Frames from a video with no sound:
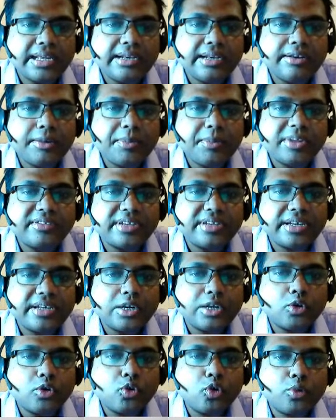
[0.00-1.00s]
represent
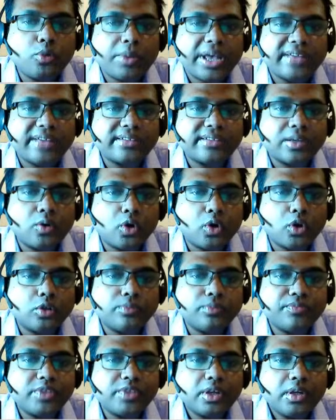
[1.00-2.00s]
a group as a
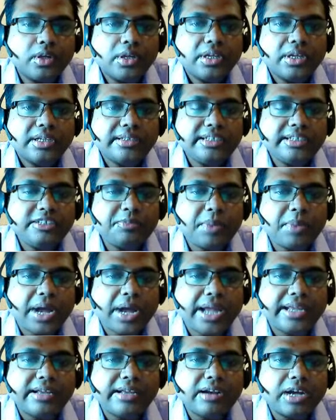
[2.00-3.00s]
whole. This
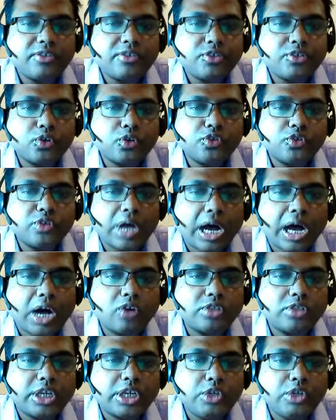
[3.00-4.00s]
pie graph shows
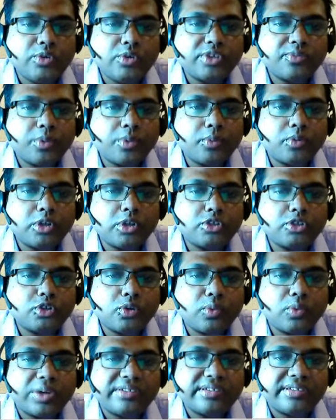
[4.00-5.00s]
how the US
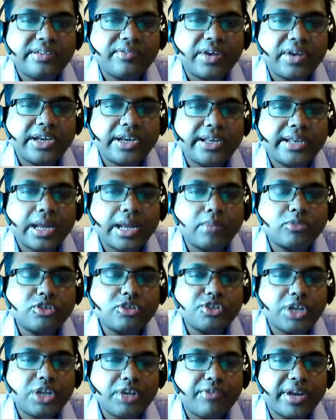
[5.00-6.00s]
population was divided
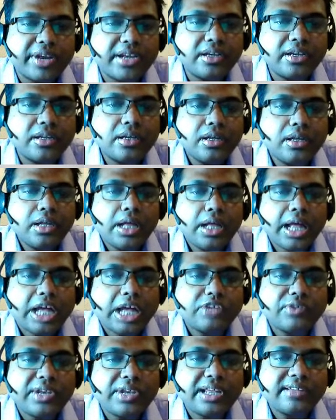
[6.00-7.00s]
among children,
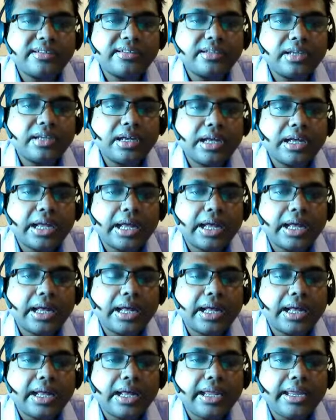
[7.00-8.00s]
as well as
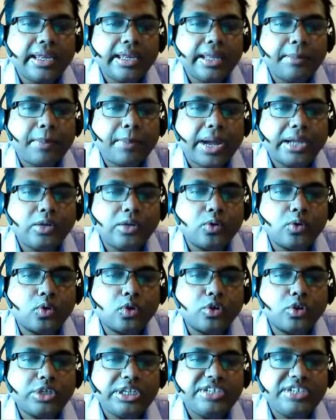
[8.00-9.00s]
in a pie
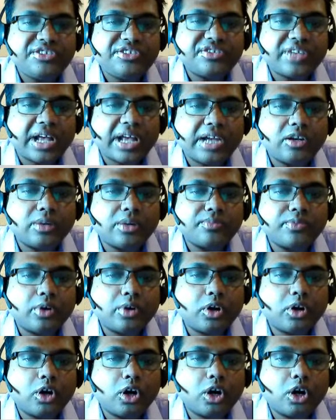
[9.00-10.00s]
graph, each side
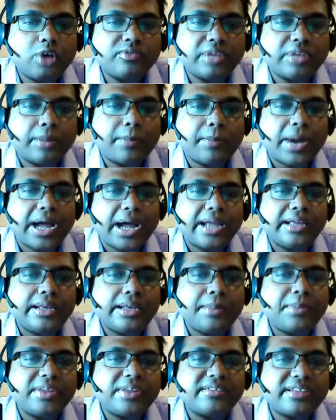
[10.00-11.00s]
of the pie
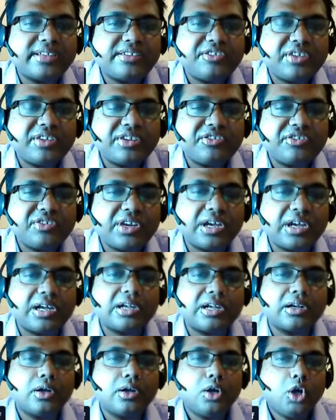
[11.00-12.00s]
represents a
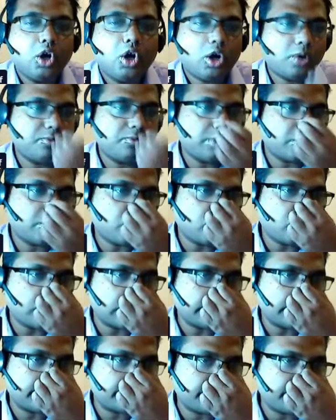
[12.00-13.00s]
share of the
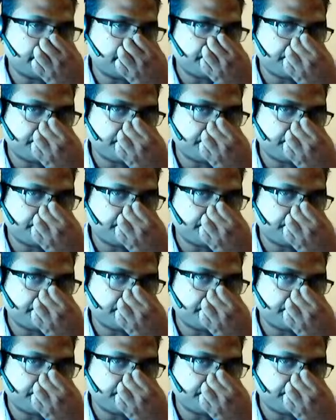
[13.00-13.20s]
totals.